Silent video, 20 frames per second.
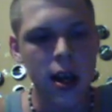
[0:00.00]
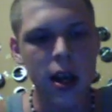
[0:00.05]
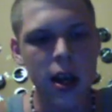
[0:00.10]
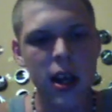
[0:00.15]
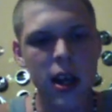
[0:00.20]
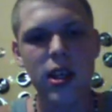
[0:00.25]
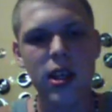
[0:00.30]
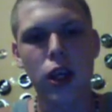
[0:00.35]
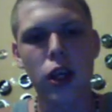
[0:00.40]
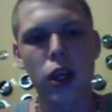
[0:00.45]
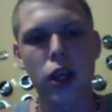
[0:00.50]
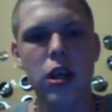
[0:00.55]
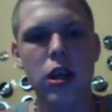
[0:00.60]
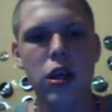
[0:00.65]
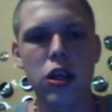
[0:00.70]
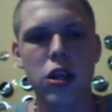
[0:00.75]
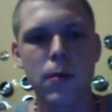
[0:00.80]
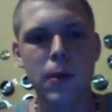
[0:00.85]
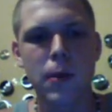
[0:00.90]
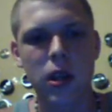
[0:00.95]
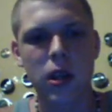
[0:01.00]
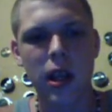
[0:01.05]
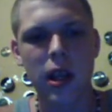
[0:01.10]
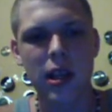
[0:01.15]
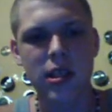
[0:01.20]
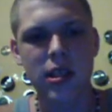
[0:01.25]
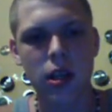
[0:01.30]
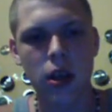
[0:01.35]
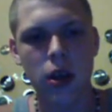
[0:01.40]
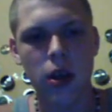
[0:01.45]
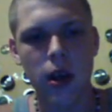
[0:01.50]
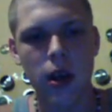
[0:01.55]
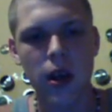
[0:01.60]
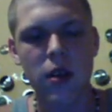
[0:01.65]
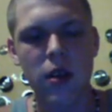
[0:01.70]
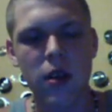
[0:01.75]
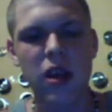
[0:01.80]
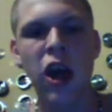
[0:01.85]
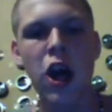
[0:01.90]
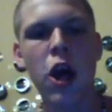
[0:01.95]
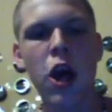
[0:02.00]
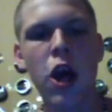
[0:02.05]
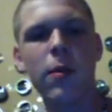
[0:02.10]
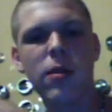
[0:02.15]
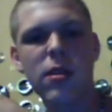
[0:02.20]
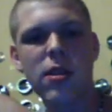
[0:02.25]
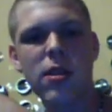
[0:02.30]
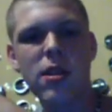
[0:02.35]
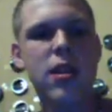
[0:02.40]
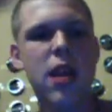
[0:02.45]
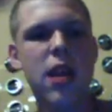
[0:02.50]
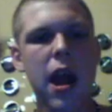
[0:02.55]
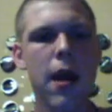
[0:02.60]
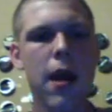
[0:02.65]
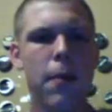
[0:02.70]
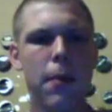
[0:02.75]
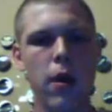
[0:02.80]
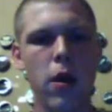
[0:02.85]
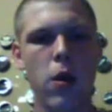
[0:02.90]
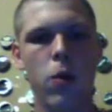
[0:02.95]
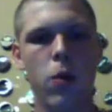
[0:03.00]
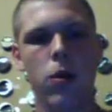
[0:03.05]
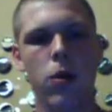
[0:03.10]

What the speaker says: He's like, because I just smoked the last cigarette. I was like, damn you.